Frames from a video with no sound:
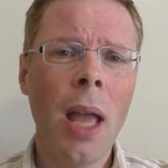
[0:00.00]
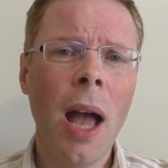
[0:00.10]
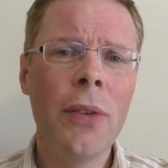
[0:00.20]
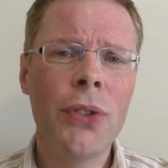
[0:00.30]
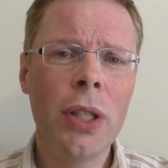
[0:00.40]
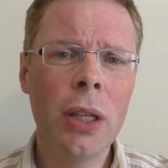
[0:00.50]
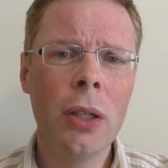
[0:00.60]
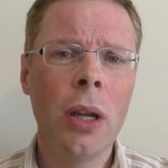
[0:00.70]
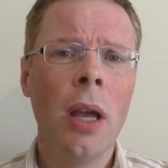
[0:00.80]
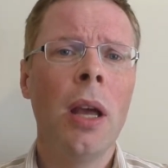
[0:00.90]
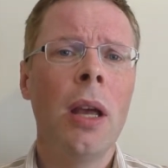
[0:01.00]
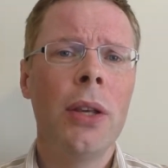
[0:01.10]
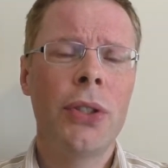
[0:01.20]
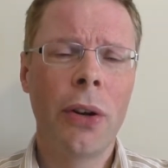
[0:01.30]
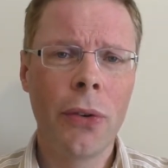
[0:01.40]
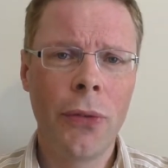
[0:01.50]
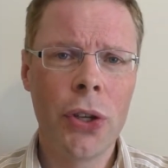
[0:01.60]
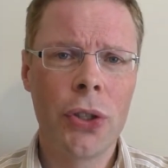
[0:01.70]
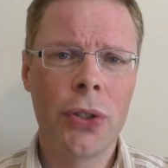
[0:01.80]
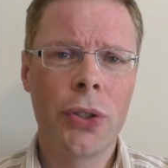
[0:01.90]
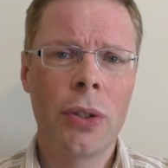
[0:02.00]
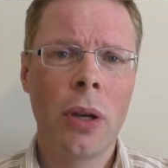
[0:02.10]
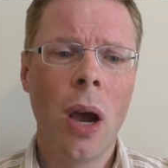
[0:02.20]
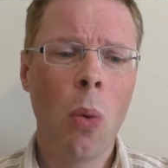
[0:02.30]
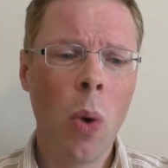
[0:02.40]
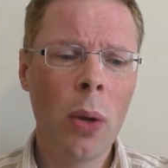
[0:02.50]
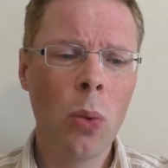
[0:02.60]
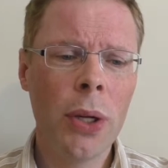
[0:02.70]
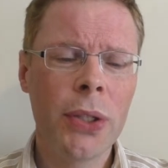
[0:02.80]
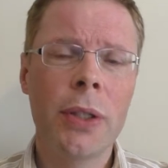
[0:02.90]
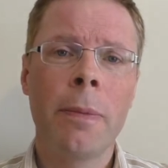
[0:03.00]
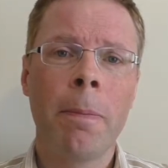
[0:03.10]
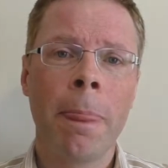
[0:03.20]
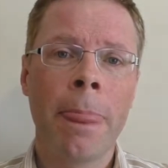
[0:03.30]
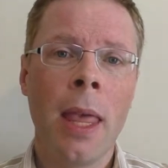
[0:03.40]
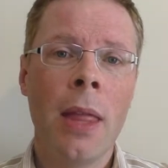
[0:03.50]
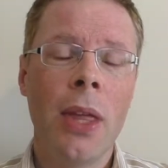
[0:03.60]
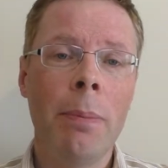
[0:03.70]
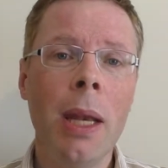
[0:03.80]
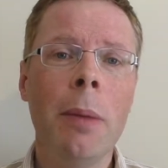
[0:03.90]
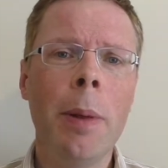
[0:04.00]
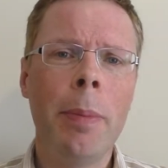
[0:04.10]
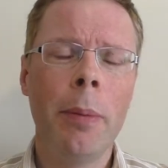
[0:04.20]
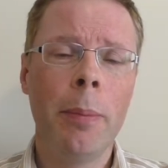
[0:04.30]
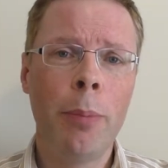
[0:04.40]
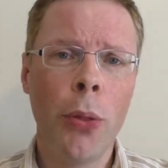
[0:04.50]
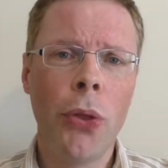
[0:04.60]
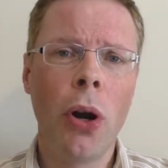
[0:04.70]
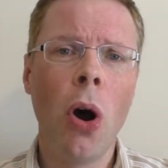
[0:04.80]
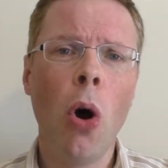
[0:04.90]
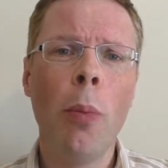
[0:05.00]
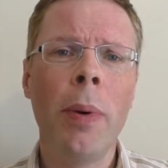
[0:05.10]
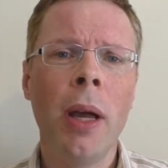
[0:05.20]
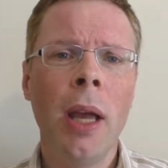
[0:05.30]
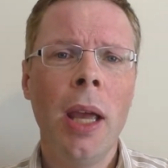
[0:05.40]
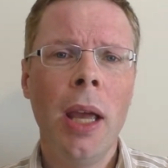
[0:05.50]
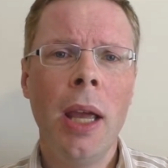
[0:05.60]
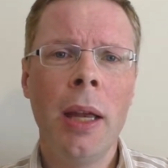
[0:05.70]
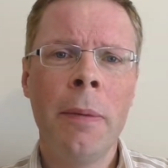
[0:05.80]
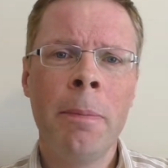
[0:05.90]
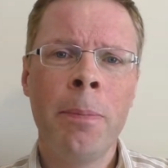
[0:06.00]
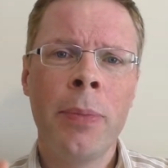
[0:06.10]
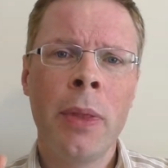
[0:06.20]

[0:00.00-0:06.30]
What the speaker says: I've seen several visions. One was that many people put their hope in